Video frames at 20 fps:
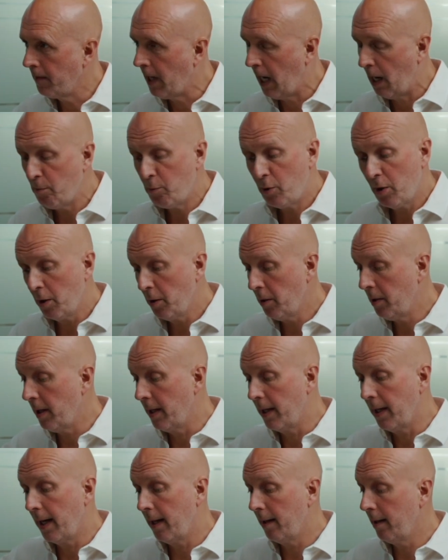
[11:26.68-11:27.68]

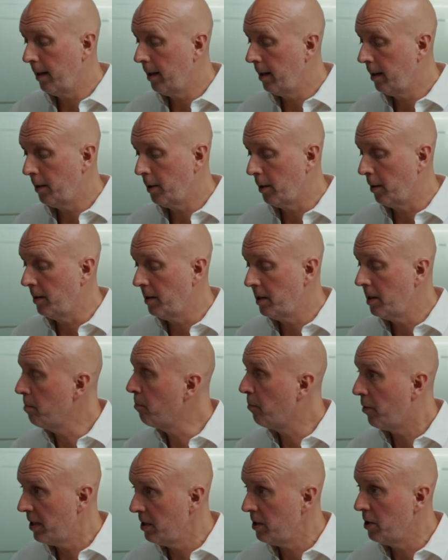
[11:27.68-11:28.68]
Absolutely. And, you know, it's
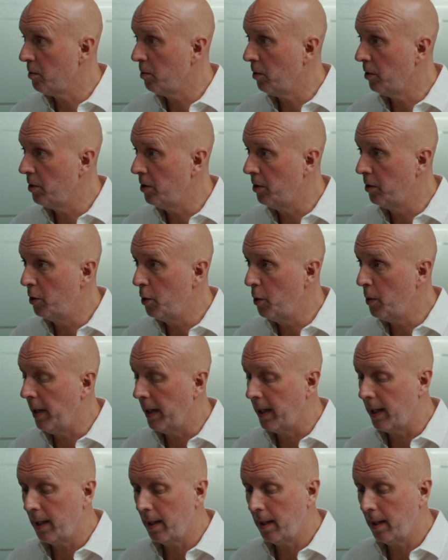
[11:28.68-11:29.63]
impressive what you're doing.